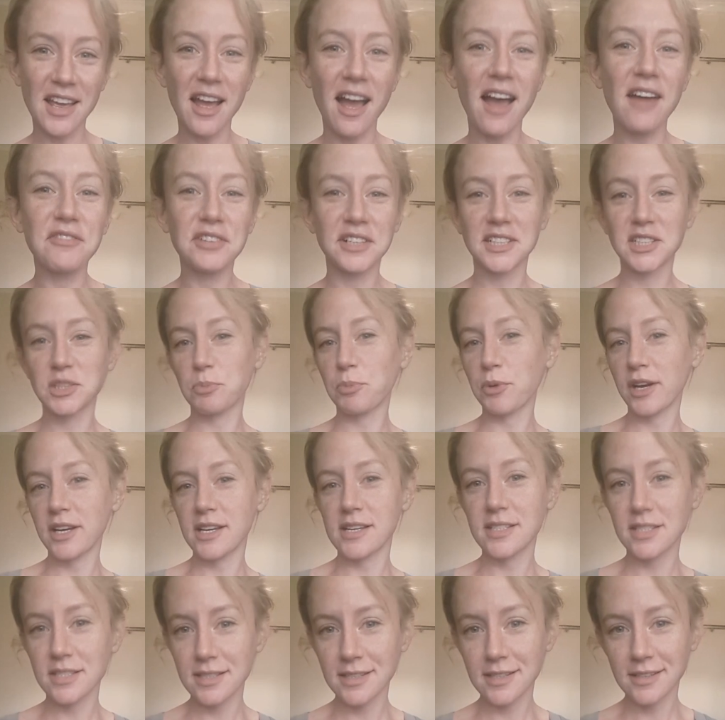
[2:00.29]
I've
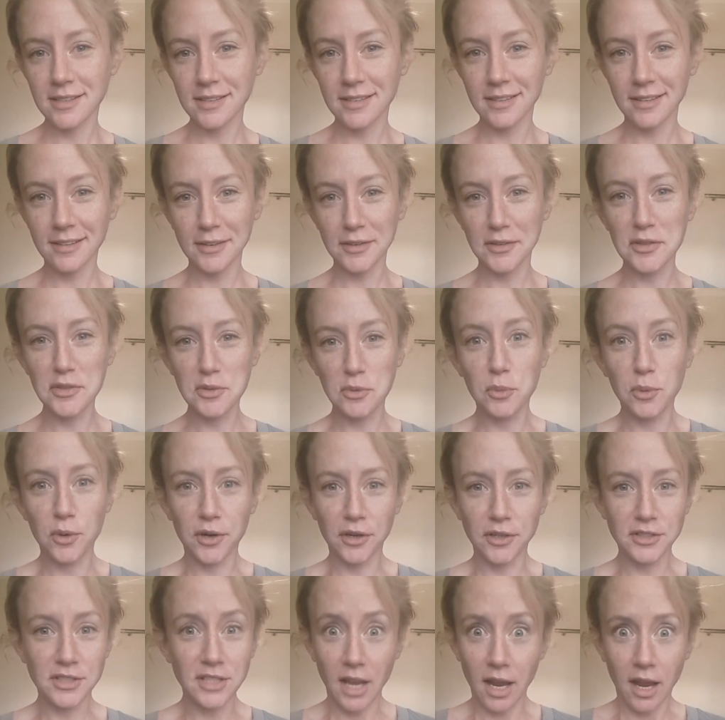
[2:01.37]
expressed, the
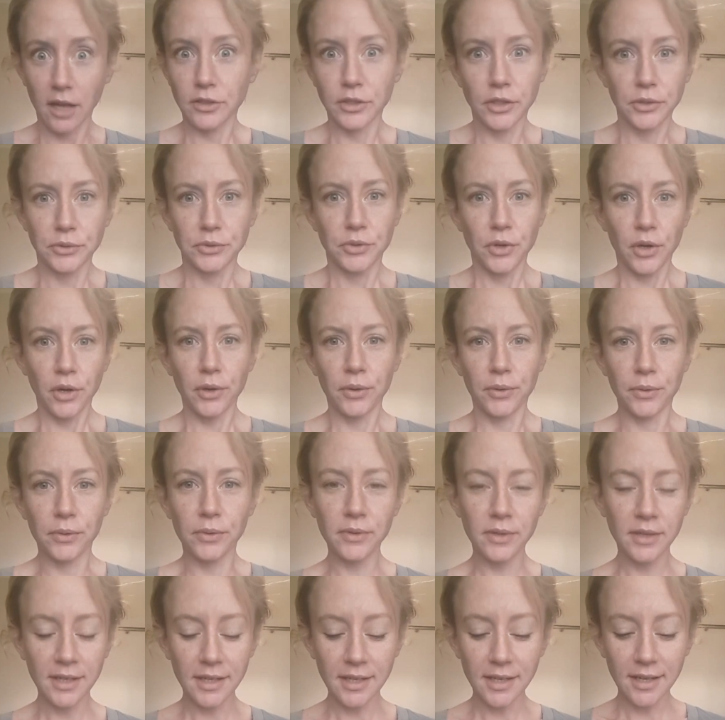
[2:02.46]
words I don't
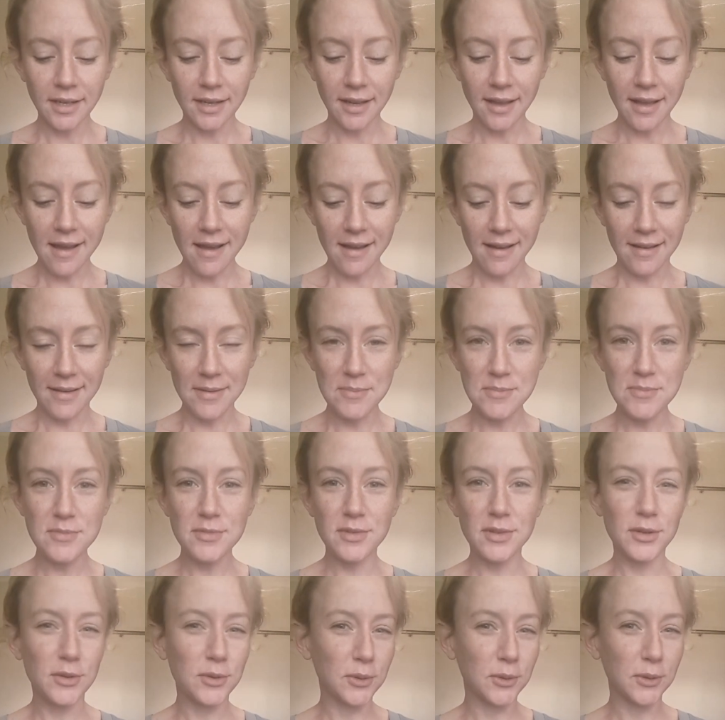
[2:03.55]
know,
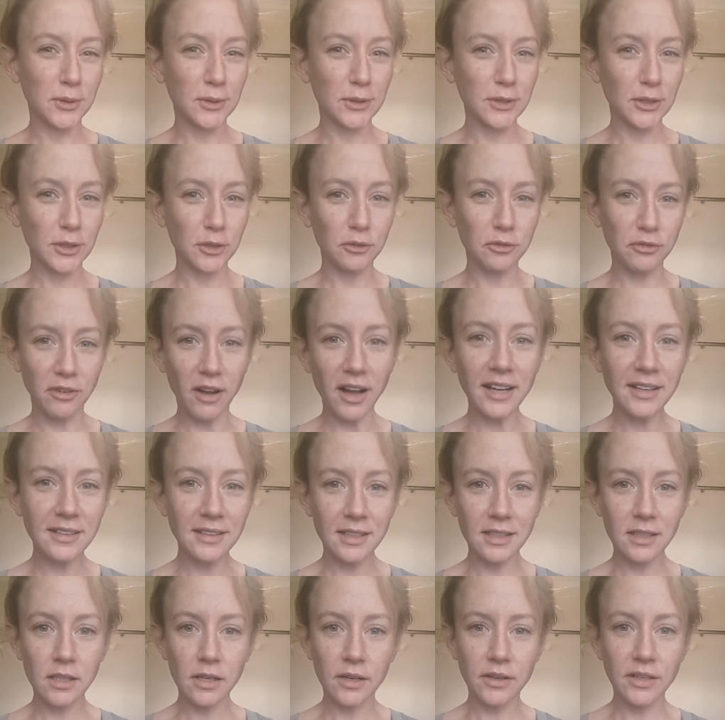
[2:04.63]
you'll
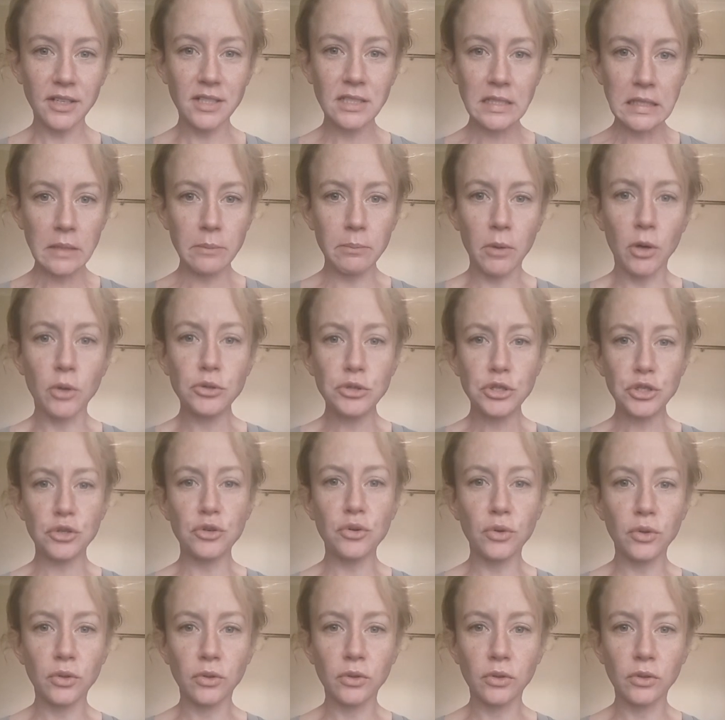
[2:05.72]
find there is an
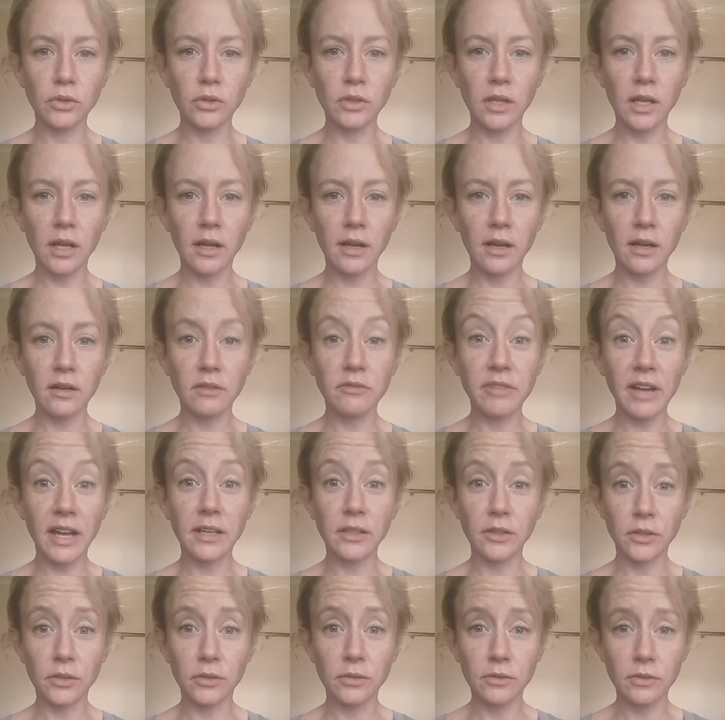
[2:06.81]
emotional
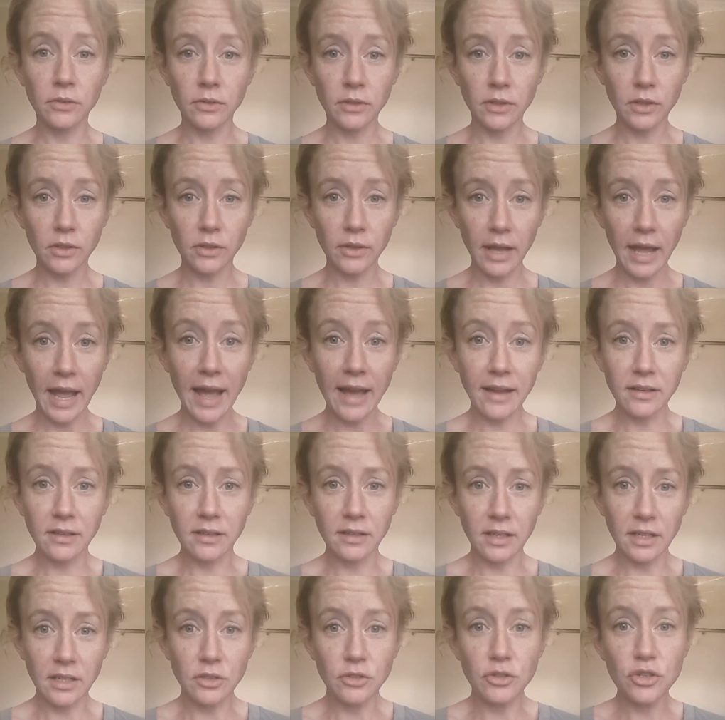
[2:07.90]
value,
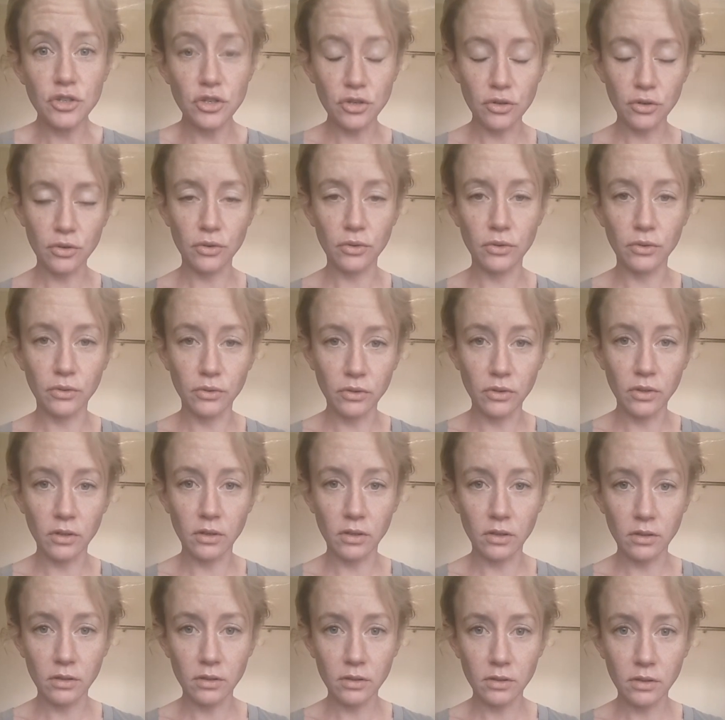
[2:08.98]
added into
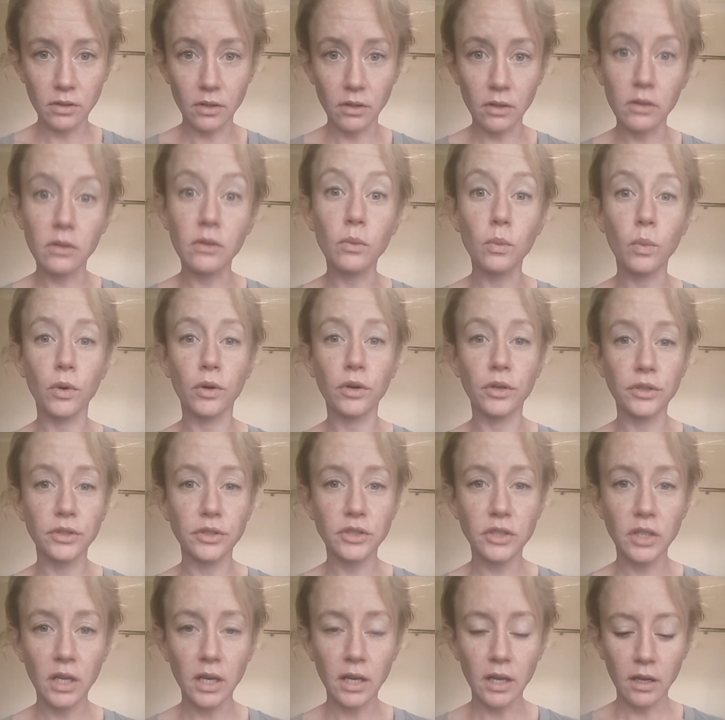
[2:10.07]
the
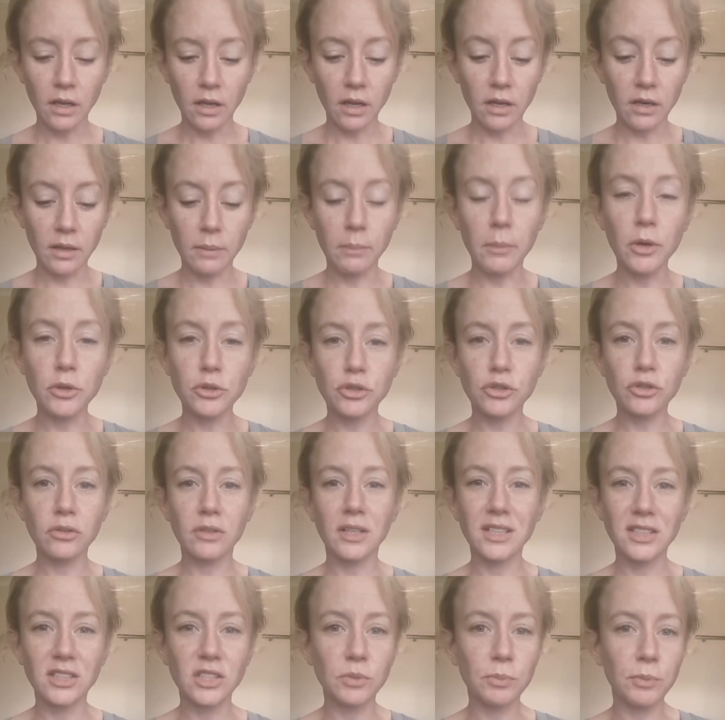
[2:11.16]
words, an
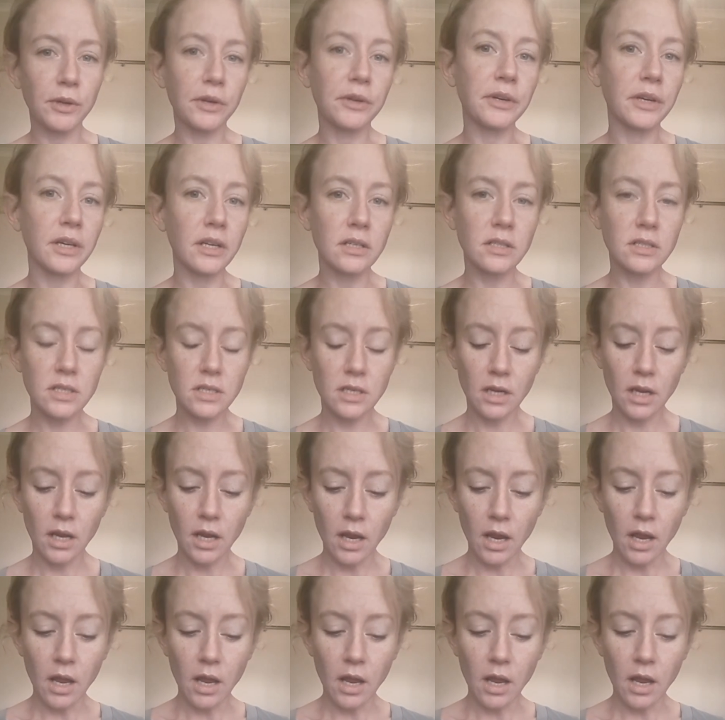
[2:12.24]
emotional experience.